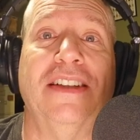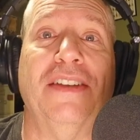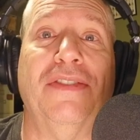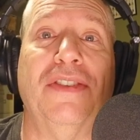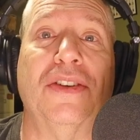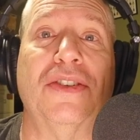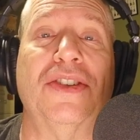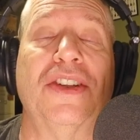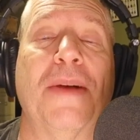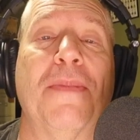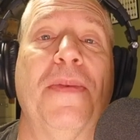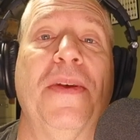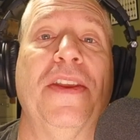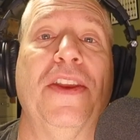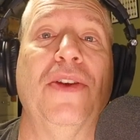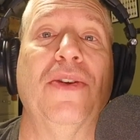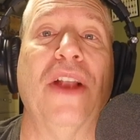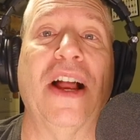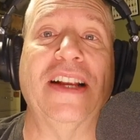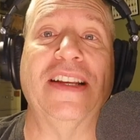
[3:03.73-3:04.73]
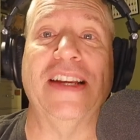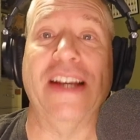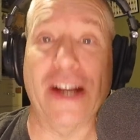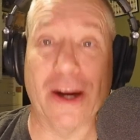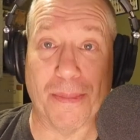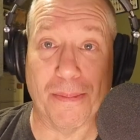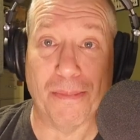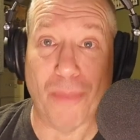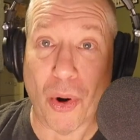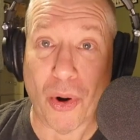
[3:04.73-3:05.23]
If there's something you'd like to
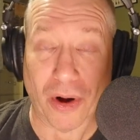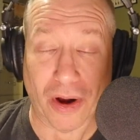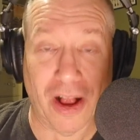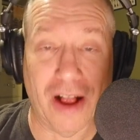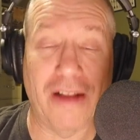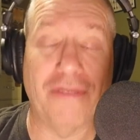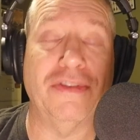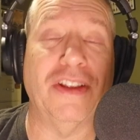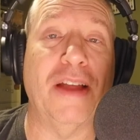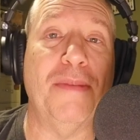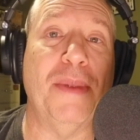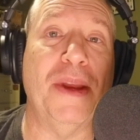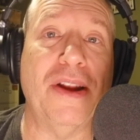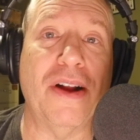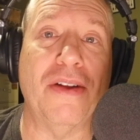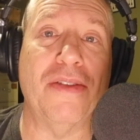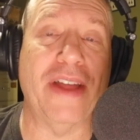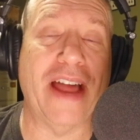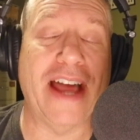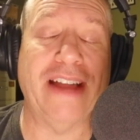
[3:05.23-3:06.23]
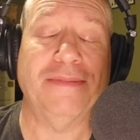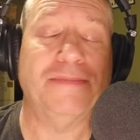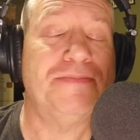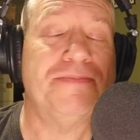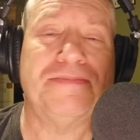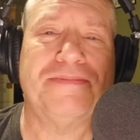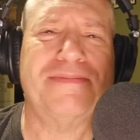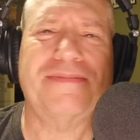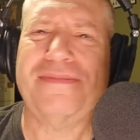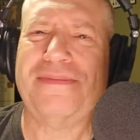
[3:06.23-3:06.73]
hear more of, let me know that.
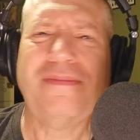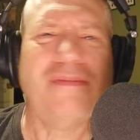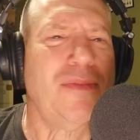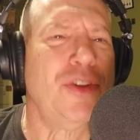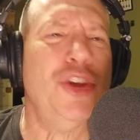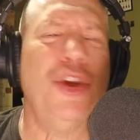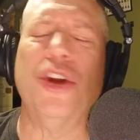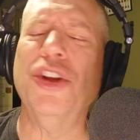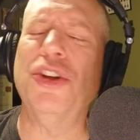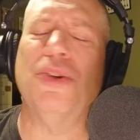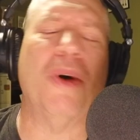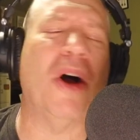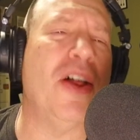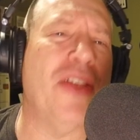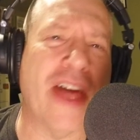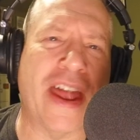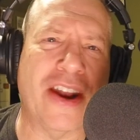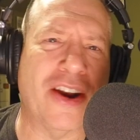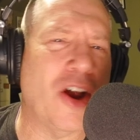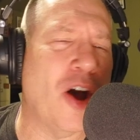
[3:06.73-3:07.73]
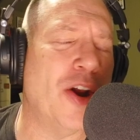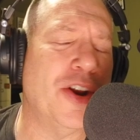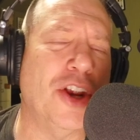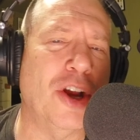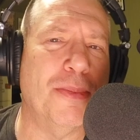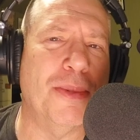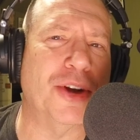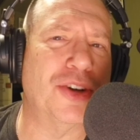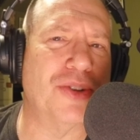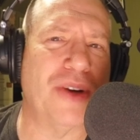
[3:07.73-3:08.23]
You can do all that at
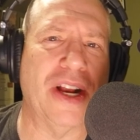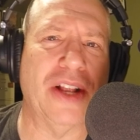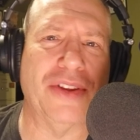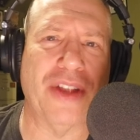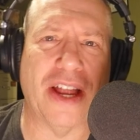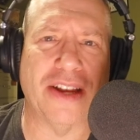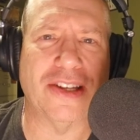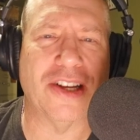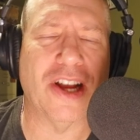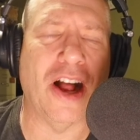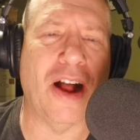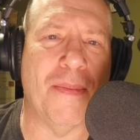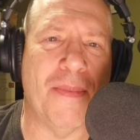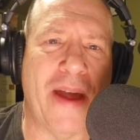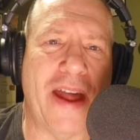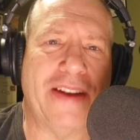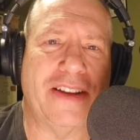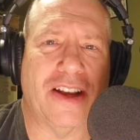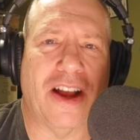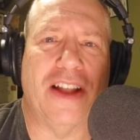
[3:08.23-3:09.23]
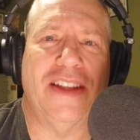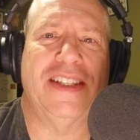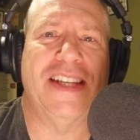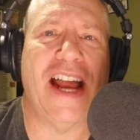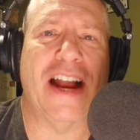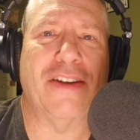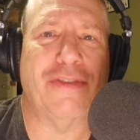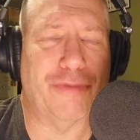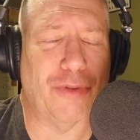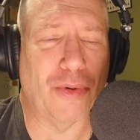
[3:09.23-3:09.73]
audiobooktrail.com. That
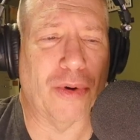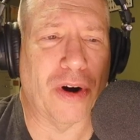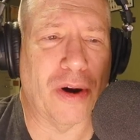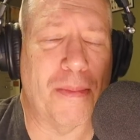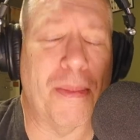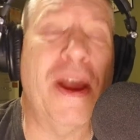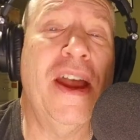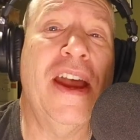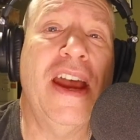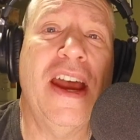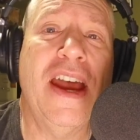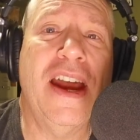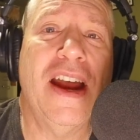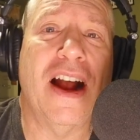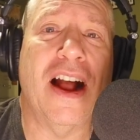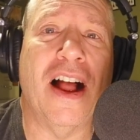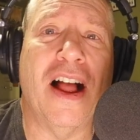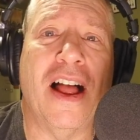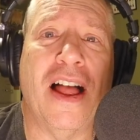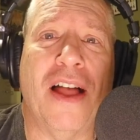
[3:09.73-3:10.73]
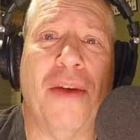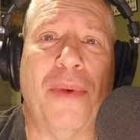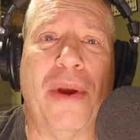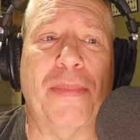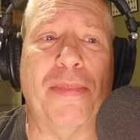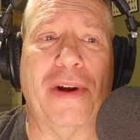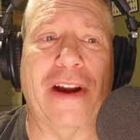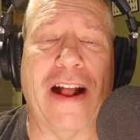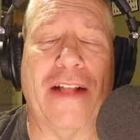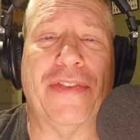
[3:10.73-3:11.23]
contact form we
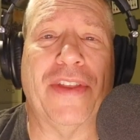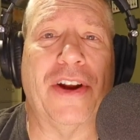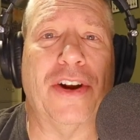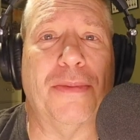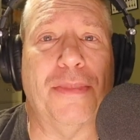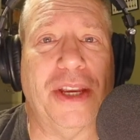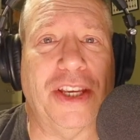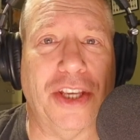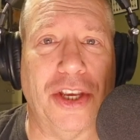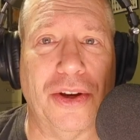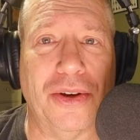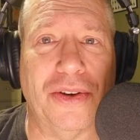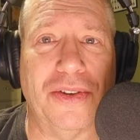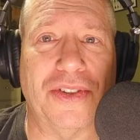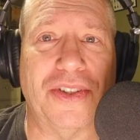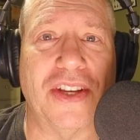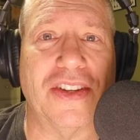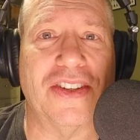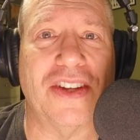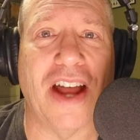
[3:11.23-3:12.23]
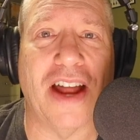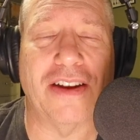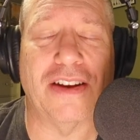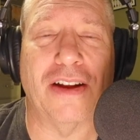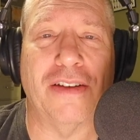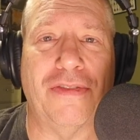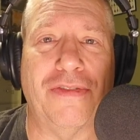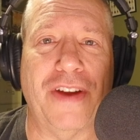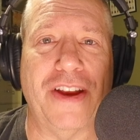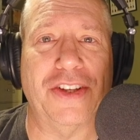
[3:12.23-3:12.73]
put out there to be used. It's not
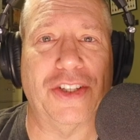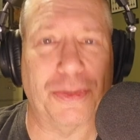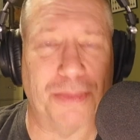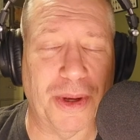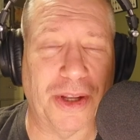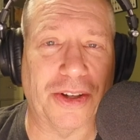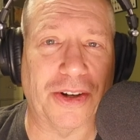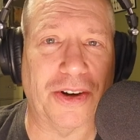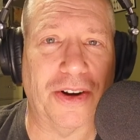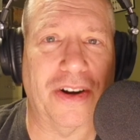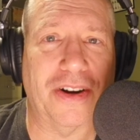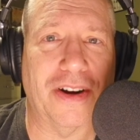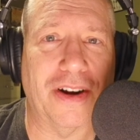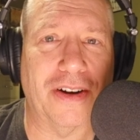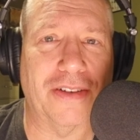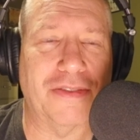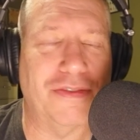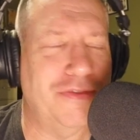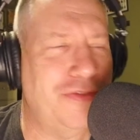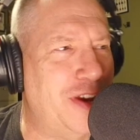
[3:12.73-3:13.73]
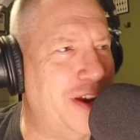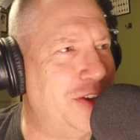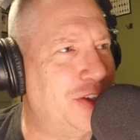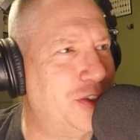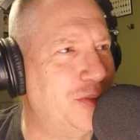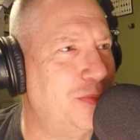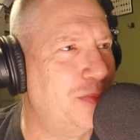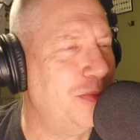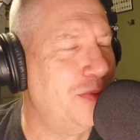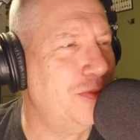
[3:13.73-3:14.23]
a face spiller.
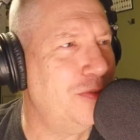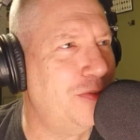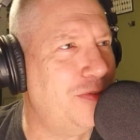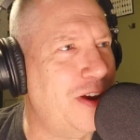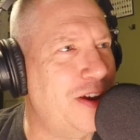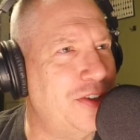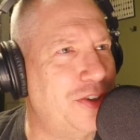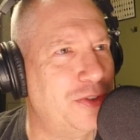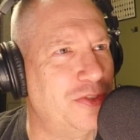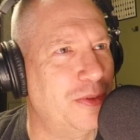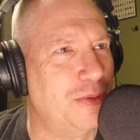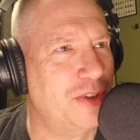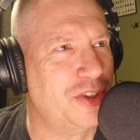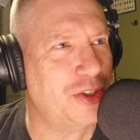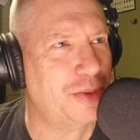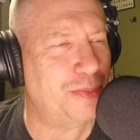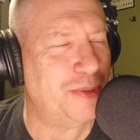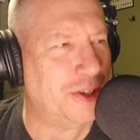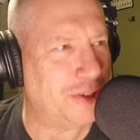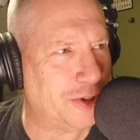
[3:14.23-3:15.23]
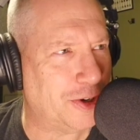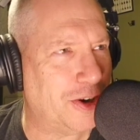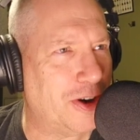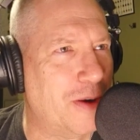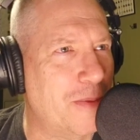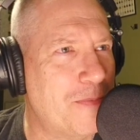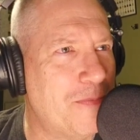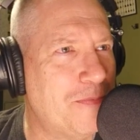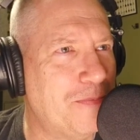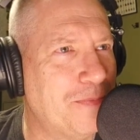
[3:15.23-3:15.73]
Face spiller.
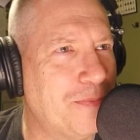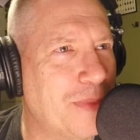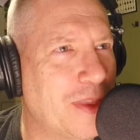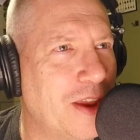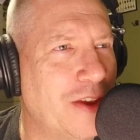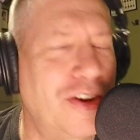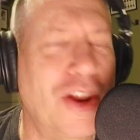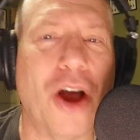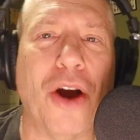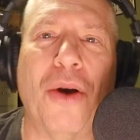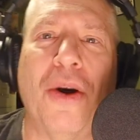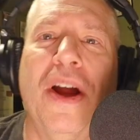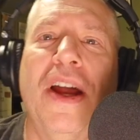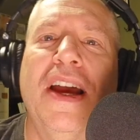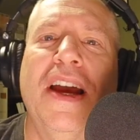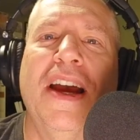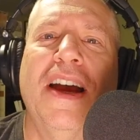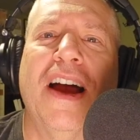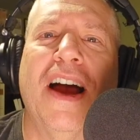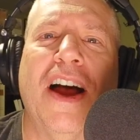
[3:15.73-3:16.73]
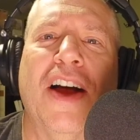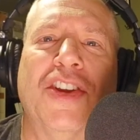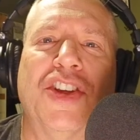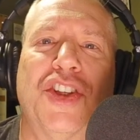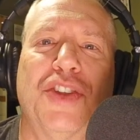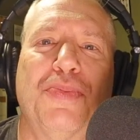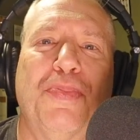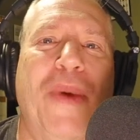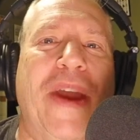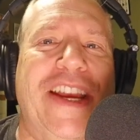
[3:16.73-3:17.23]
No, a
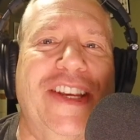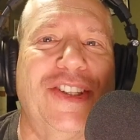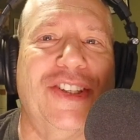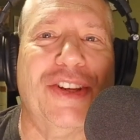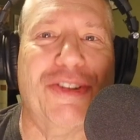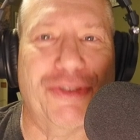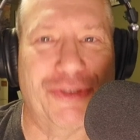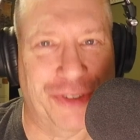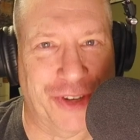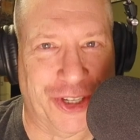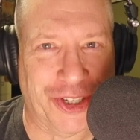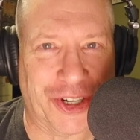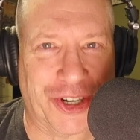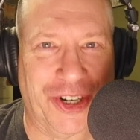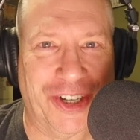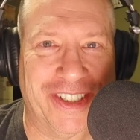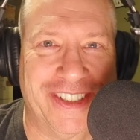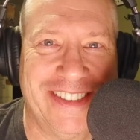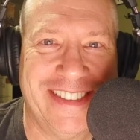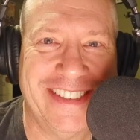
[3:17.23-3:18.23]
space filler.